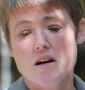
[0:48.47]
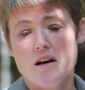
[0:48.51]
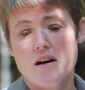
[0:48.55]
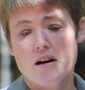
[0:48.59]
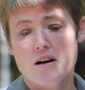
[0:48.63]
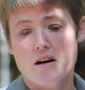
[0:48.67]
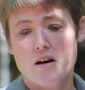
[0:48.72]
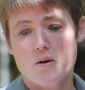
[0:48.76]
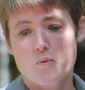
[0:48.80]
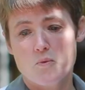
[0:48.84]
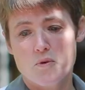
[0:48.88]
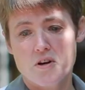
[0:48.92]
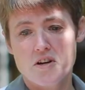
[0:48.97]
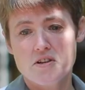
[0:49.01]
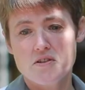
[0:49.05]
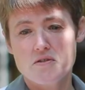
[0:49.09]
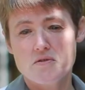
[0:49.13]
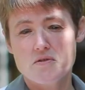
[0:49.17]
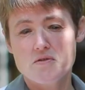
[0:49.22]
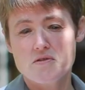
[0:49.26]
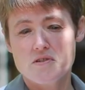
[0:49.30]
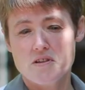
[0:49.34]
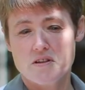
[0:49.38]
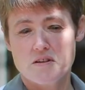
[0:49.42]
Um, we're
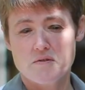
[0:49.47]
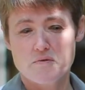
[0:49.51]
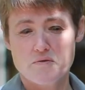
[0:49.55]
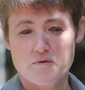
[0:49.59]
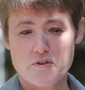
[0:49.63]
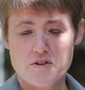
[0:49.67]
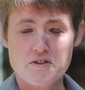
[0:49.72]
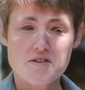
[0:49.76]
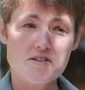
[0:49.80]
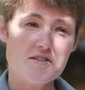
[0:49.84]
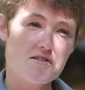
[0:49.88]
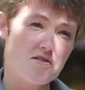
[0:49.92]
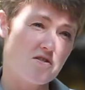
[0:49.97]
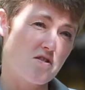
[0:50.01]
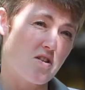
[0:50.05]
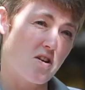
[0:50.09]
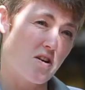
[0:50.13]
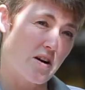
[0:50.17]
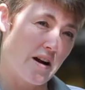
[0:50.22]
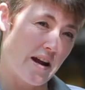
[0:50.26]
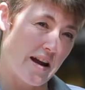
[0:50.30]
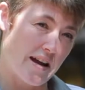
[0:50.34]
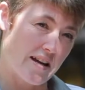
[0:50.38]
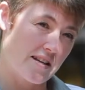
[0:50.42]
using very
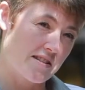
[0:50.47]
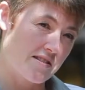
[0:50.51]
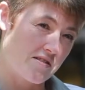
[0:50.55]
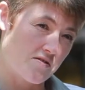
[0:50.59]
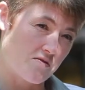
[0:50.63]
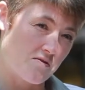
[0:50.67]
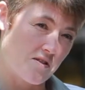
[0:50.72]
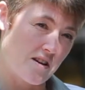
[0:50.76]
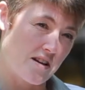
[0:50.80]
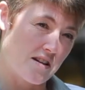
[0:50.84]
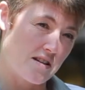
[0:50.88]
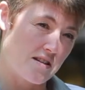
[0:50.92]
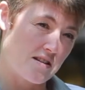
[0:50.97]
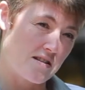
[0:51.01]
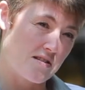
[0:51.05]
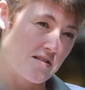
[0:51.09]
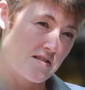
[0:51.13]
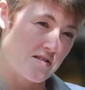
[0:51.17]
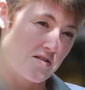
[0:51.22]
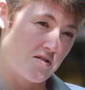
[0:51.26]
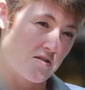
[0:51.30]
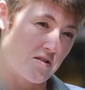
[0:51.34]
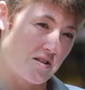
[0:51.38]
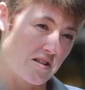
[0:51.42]
strong x-rays
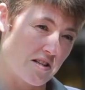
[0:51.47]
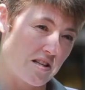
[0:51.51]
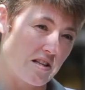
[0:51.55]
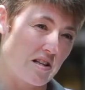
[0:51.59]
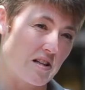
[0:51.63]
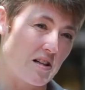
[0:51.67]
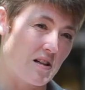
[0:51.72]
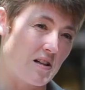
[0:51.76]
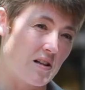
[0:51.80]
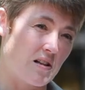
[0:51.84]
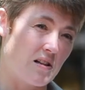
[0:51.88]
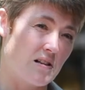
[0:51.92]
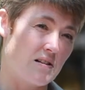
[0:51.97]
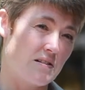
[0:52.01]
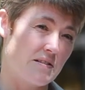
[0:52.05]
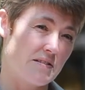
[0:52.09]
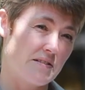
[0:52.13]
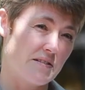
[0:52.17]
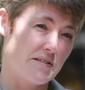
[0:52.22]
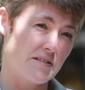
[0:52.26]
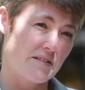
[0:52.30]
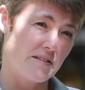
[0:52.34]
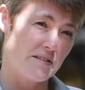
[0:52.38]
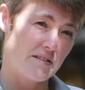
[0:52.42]
to kill
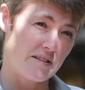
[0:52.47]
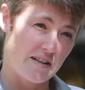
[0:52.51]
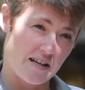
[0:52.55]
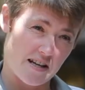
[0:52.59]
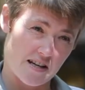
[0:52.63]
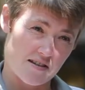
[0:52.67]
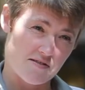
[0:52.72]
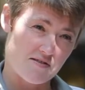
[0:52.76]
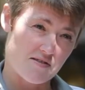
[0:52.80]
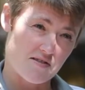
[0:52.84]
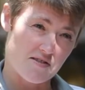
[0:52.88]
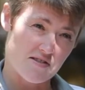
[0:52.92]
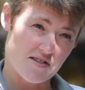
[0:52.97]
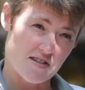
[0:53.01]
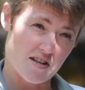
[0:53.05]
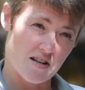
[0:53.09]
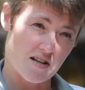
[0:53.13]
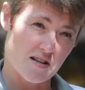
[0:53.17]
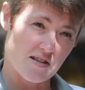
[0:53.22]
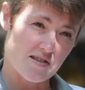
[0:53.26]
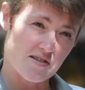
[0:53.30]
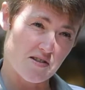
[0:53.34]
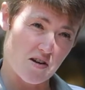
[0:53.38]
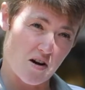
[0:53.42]
cancer
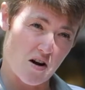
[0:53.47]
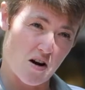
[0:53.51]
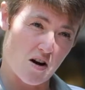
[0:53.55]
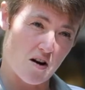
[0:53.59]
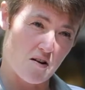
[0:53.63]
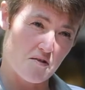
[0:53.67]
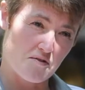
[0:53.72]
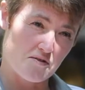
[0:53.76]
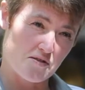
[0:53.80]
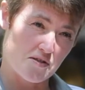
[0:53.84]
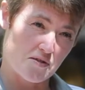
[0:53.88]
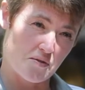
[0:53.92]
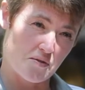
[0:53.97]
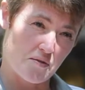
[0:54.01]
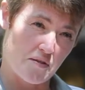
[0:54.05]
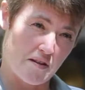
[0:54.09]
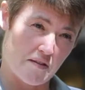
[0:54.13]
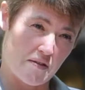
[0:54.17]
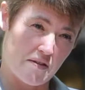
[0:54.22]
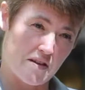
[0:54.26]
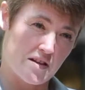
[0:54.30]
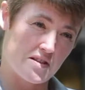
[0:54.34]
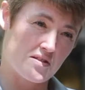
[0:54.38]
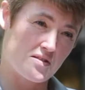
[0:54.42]
cells off so that
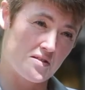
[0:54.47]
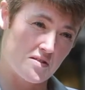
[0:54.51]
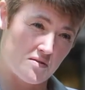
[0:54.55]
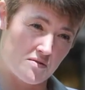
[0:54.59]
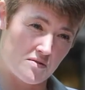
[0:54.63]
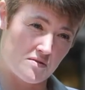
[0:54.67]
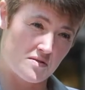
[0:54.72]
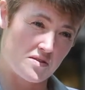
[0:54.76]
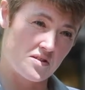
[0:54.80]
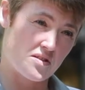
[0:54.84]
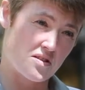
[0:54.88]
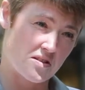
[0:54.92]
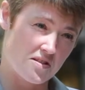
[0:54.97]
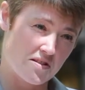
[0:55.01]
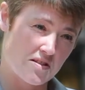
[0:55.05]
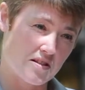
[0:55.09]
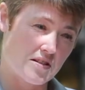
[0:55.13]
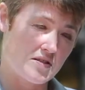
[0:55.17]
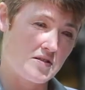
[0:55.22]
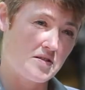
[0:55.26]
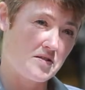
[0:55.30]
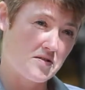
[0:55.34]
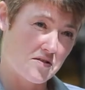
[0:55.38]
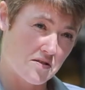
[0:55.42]
they don't
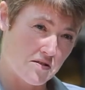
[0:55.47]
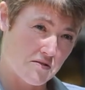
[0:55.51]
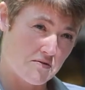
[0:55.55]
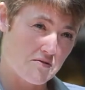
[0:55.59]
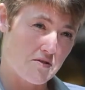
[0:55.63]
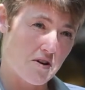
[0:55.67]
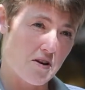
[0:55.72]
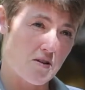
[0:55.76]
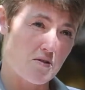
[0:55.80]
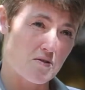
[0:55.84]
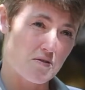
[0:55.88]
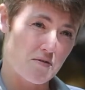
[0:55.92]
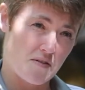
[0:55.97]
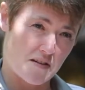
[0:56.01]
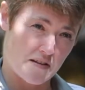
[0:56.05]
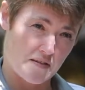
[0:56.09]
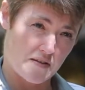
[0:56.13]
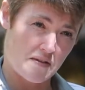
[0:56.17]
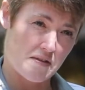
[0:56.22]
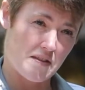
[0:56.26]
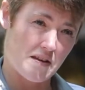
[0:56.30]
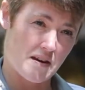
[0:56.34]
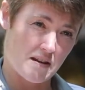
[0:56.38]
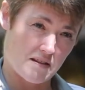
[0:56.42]
continue to grow and that,
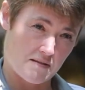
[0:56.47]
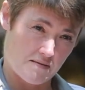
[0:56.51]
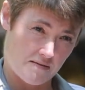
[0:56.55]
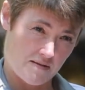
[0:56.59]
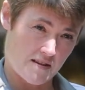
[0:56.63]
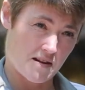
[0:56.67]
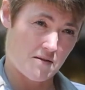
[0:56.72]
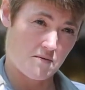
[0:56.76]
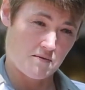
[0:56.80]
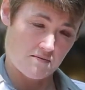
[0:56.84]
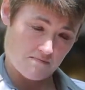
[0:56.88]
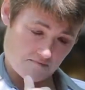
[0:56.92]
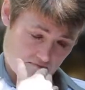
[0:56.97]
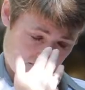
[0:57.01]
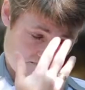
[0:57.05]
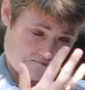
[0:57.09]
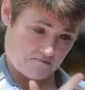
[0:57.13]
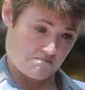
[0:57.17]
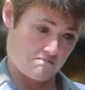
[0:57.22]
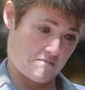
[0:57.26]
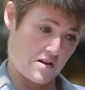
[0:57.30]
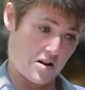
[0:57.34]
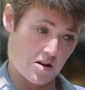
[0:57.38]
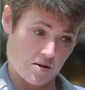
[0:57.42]
that, that
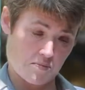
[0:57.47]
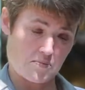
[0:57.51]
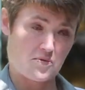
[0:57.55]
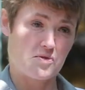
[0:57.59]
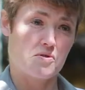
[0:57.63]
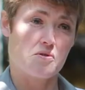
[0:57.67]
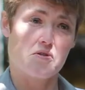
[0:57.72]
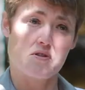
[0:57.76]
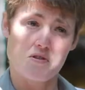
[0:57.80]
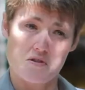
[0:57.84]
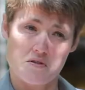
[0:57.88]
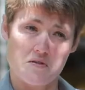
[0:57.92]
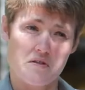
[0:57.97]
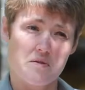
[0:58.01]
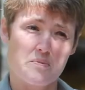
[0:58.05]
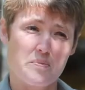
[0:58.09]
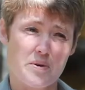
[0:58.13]
helps to cure the